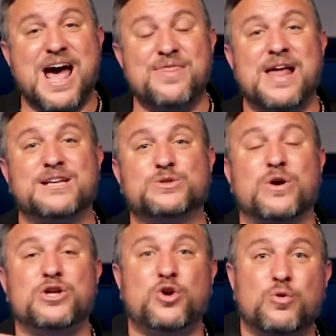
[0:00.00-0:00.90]
and that it's
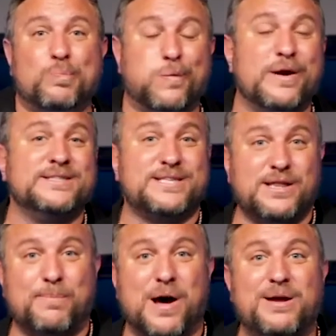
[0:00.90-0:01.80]
what you bring to
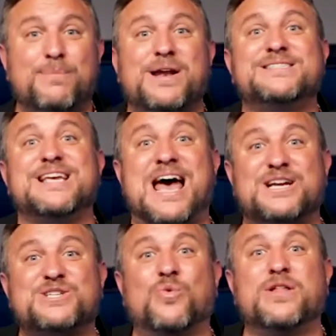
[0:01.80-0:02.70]
the body, but it's
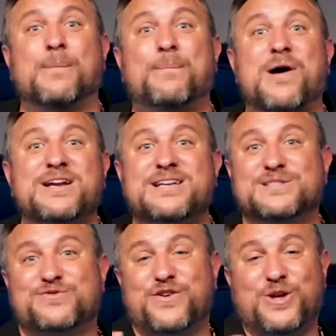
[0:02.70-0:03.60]
actually what the body
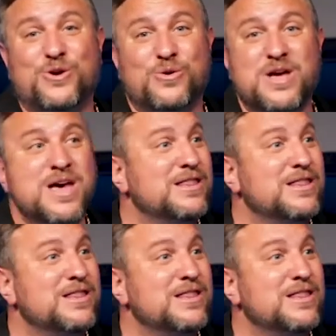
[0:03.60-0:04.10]
does for you.